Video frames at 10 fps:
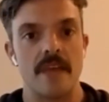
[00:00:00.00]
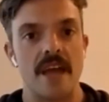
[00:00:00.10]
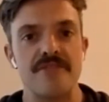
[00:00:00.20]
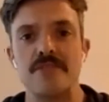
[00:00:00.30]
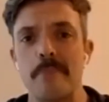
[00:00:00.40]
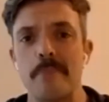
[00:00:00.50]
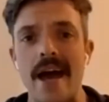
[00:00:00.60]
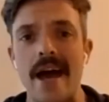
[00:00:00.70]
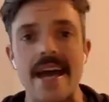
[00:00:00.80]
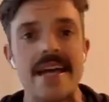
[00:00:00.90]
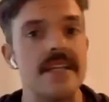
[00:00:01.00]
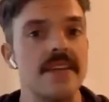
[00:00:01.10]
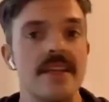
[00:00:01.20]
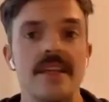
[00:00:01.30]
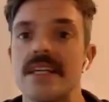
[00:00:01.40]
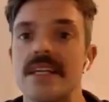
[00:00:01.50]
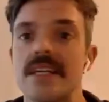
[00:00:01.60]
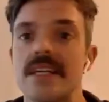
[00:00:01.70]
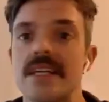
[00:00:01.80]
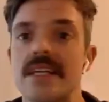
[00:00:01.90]
If there's pain in the
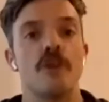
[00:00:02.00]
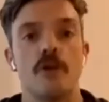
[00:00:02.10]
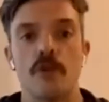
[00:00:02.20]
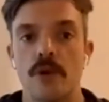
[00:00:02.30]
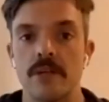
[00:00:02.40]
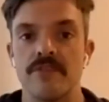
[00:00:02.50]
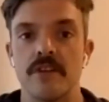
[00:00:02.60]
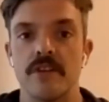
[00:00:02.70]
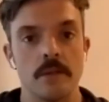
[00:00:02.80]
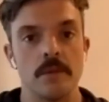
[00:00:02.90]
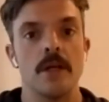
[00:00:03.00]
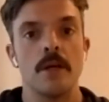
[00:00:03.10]
knees, don't go any further.